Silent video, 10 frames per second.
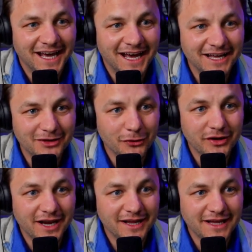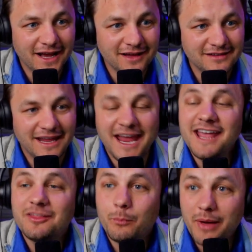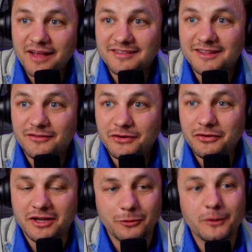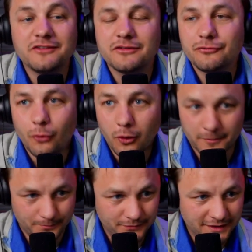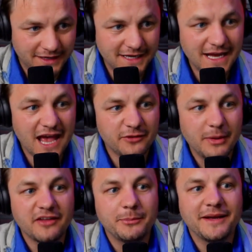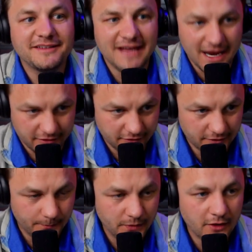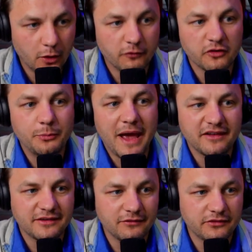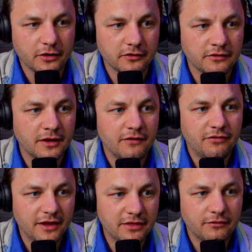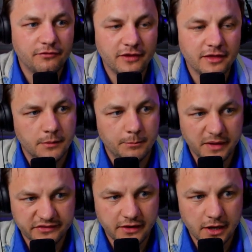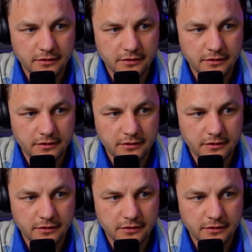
You look at it, guys, 8th best in the field in recent form. He has been spectacular. Over his past 7 starts, 5th, miscut,